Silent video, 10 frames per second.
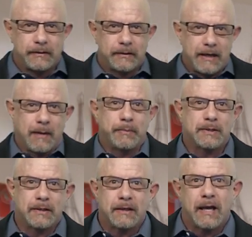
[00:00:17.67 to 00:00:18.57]

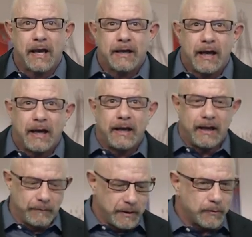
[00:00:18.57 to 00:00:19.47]
campus, and I
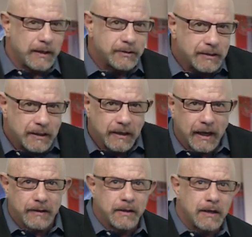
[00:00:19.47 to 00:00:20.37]
have been resting,
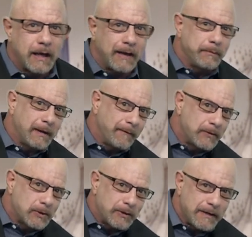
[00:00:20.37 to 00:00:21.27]
and then I'm come
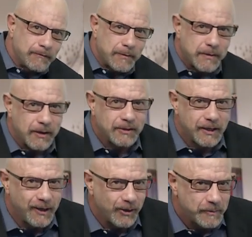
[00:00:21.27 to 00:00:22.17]
straight from there to
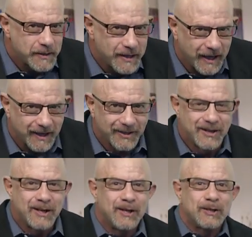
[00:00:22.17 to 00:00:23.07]
here to begin.
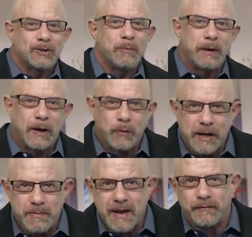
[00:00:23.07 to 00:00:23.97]
So bear
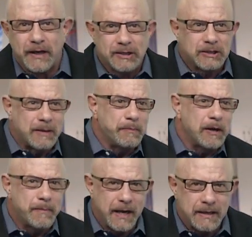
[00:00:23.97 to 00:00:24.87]
with me if I stumble
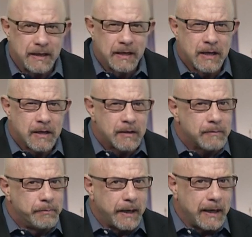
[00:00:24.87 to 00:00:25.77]
a bit,
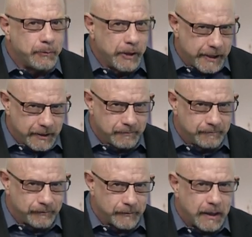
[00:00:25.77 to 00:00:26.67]
but I'm ready,
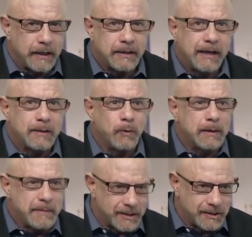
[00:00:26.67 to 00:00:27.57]
and I didn't want to
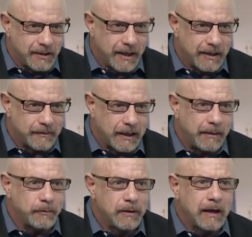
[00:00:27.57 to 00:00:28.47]
miss today. And
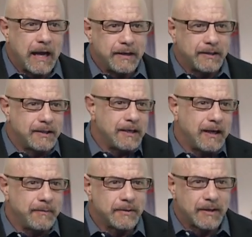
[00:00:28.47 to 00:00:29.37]
I'm glad to see
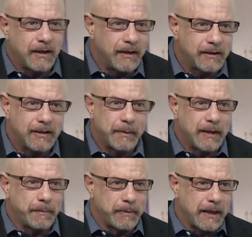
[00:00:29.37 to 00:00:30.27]
names coming
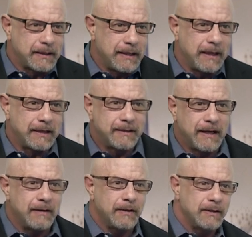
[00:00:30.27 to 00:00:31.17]
up like Eli and
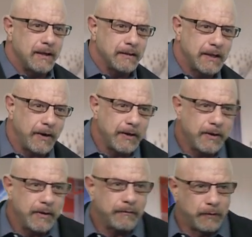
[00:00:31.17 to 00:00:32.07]
David,
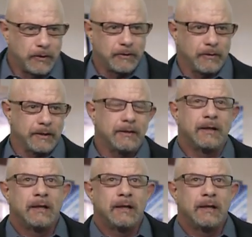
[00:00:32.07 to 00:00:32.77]
Carrier and Fogel